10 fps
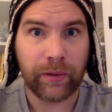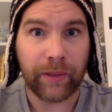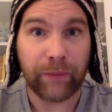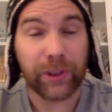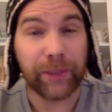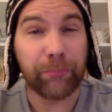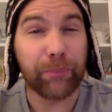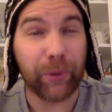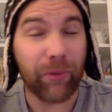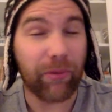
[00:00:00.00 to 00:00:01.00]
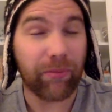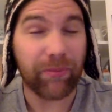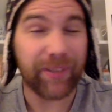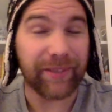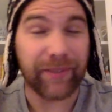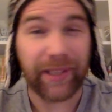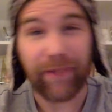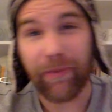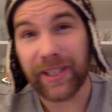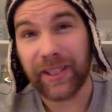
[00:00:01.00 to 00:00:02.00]
Unfortunately, both kind of
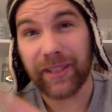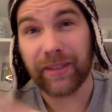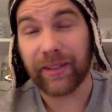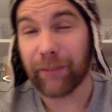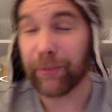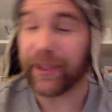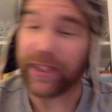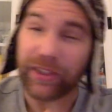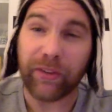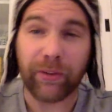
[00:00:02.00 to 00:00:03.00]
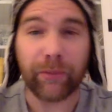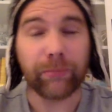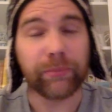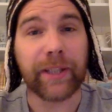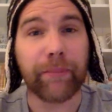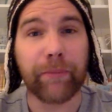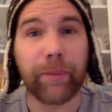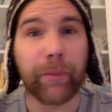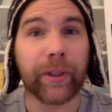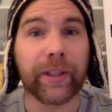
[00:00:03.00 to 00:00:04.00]
have the E in the explanation, so that
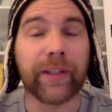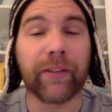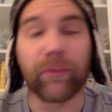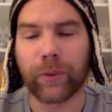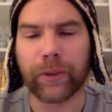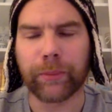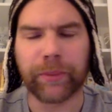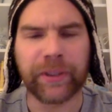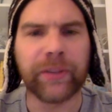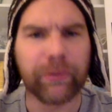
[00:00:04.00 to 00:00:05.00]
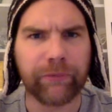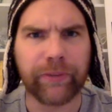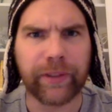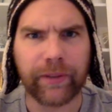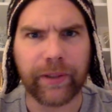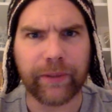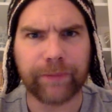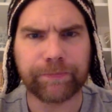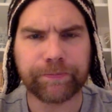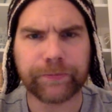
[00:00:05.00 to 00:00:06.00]
mnemonic doesn't work, but you'll figure it out.
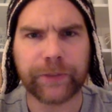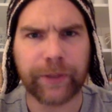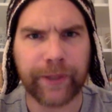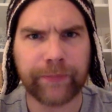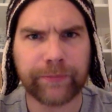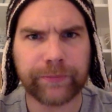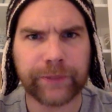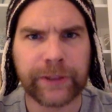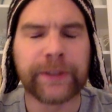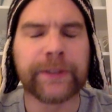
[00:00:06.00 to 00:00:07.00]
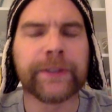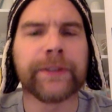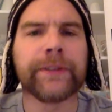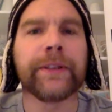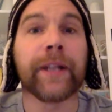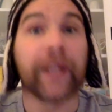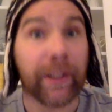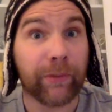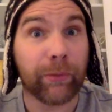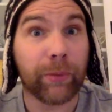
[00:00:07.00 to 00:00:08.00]
All right?
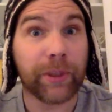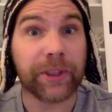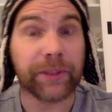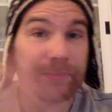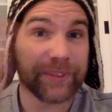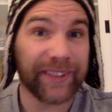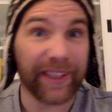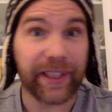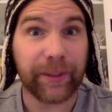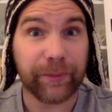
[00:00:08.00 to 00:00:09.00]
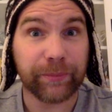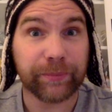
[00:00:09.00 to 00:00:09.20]
Thanks for watching. Take care.